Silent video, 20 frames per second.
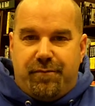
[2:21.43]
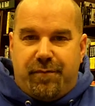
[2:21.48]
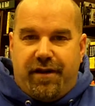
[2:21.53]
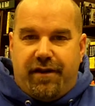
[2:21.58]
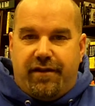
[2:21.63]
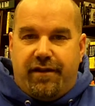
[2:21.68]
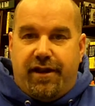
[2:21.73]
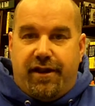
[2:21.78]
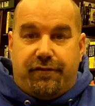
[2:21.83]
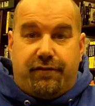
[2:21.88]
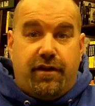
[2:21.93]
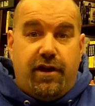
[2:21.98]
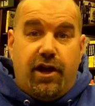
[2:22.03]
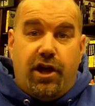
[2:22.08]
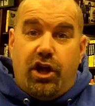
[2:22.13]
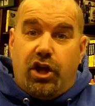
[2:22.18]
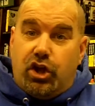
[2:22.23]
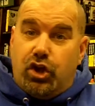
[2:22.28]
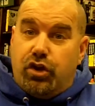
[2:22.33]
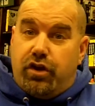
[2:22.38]
in my life.
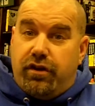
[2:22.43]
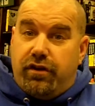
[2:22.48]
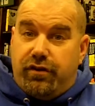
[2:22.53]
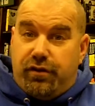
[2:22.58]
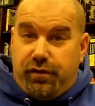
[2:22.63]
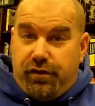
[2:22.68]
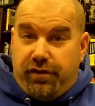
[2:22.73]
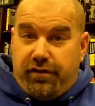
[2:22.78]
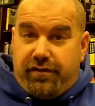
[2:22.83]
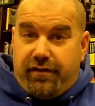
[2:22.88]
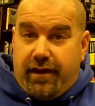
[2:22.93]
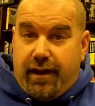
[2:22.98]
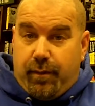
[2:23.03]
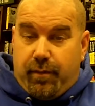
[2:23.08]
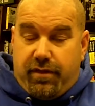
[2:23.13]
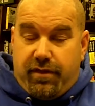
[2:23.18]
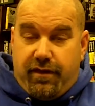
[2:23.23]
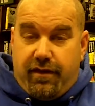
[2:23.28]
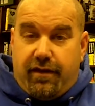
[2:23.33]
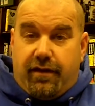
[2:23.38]
You can do the
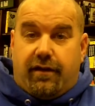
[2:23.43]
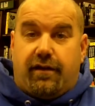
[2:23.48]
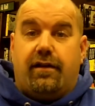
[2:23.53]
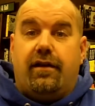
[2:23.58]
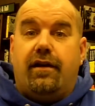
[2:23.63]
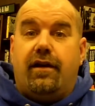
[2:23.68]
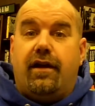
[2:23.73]
same thing.